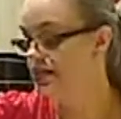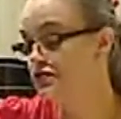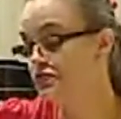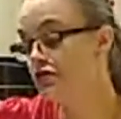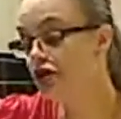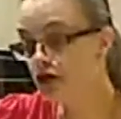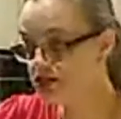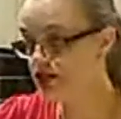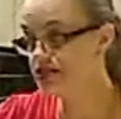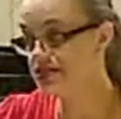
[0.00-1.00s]
This will
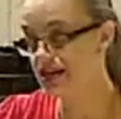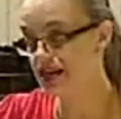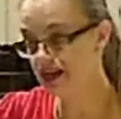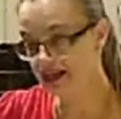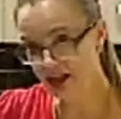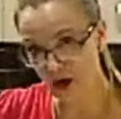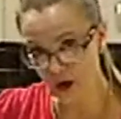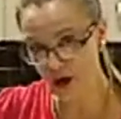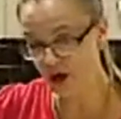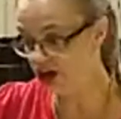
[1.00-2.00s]
also sell
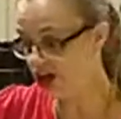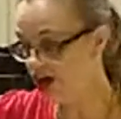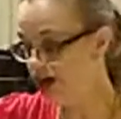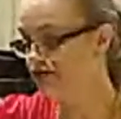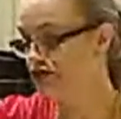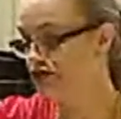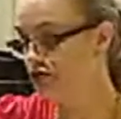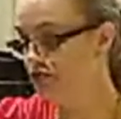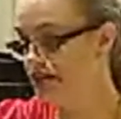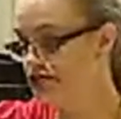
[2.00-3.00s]
all of your
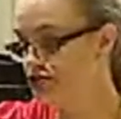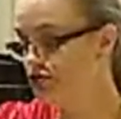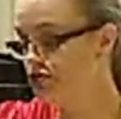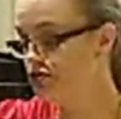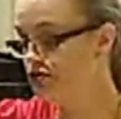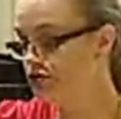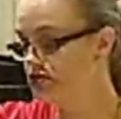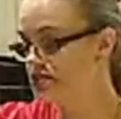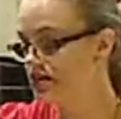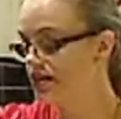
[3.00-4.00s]
red tools.
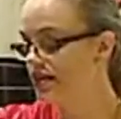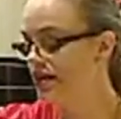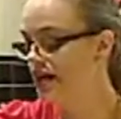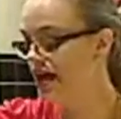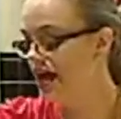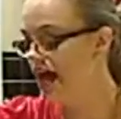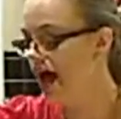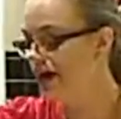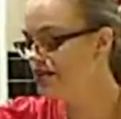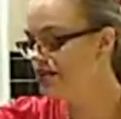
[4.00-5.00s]

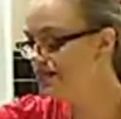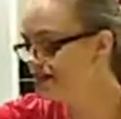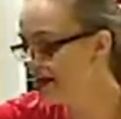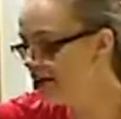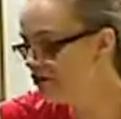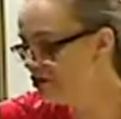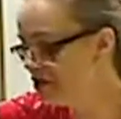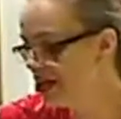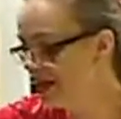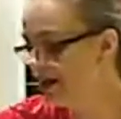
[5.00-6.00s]
And I say to everybody